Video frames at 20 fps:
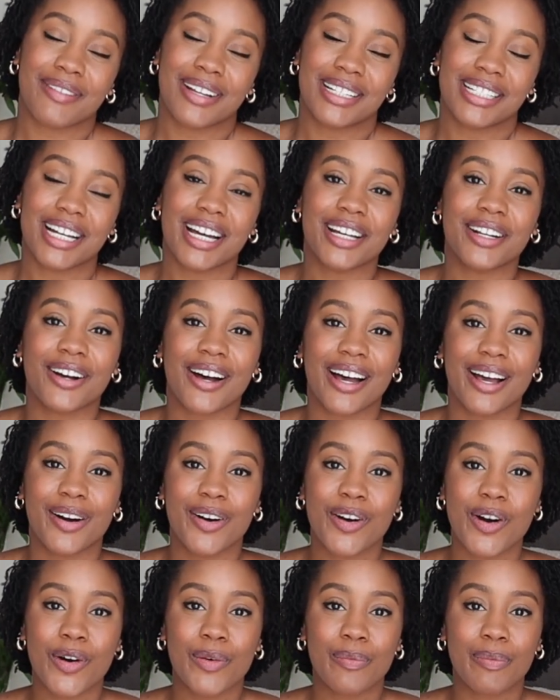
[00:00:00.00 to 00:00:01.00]
Channel. I
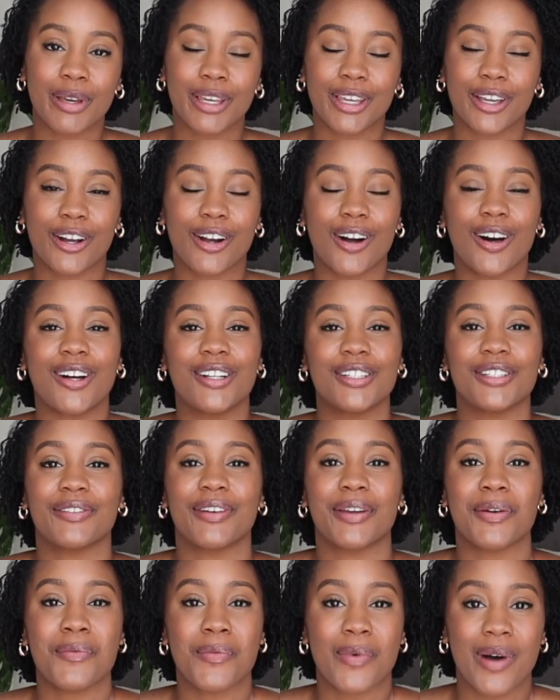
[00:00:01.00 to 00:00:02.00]
hope you're all
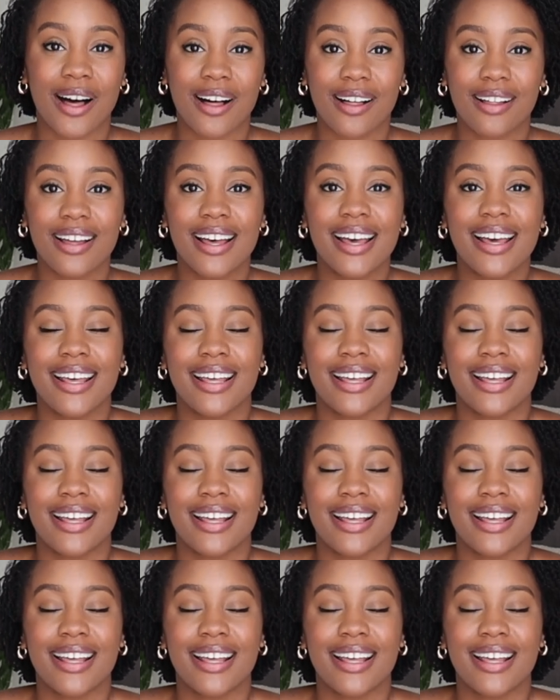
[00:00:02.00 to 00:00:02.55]
doing well.